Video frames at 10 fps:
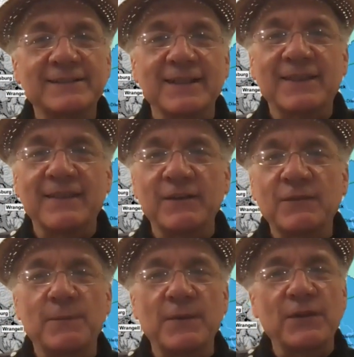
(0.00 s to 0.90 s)

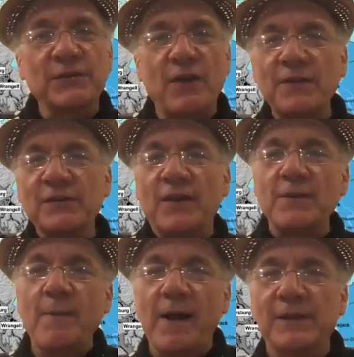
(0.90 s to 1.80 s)
there's all these
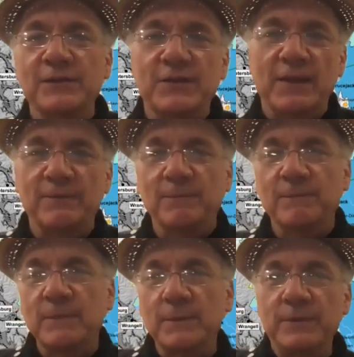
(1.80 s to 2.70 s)
other mines that
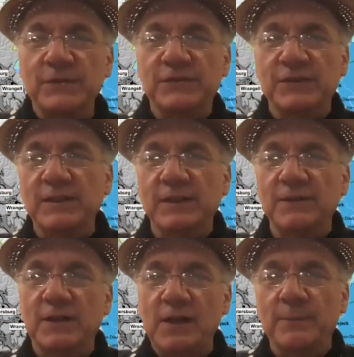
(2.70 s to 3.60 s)
BC
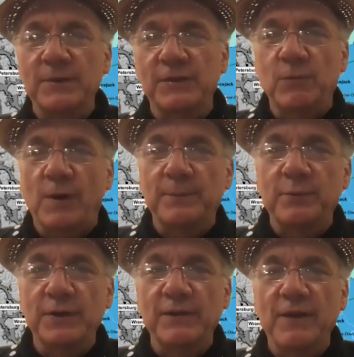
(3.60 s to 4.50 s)
and the companies want to
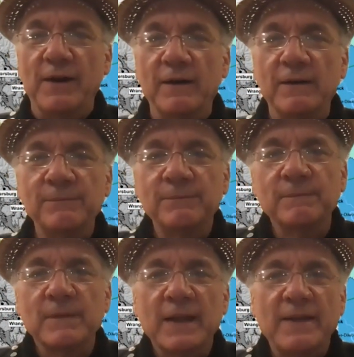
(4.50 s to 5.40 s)
put in there.
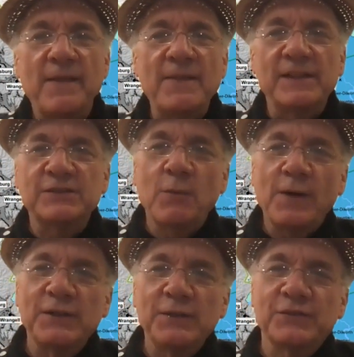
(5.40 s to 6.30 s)
And then they still
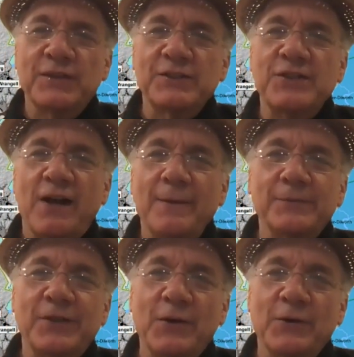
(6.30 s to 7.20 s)
want to use the
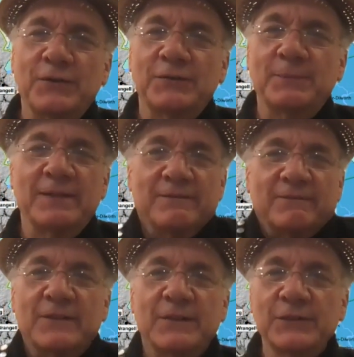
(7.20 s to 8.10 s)
jobs hoax, but
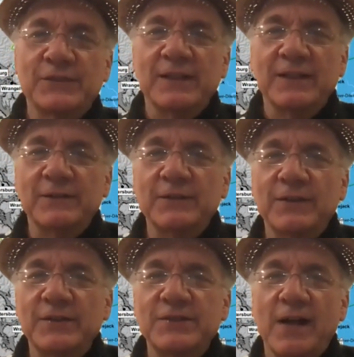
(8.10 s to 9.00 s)
who's going to do
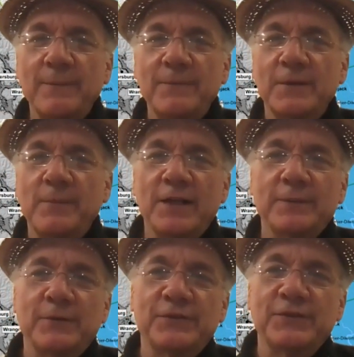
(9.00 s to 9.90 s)
the job? The
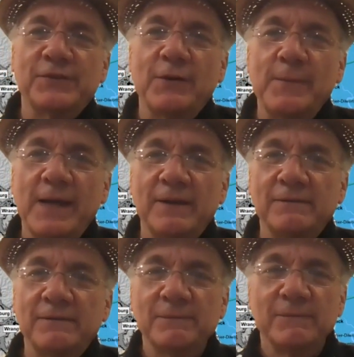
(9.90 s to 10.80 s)
abominable
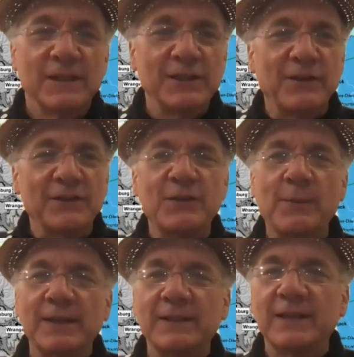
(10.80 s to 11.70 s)
snowman? You know, there's
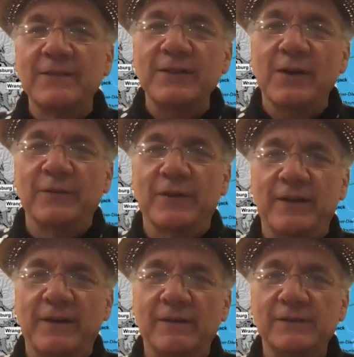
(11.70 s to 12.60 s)
nobody living over
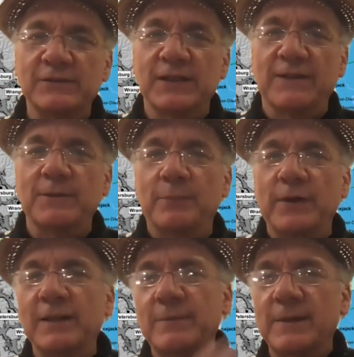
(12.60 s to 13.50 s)
there. You have to
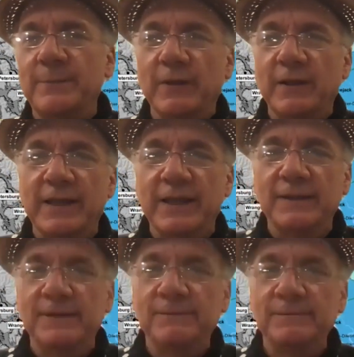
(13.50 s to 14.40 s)
bring people in,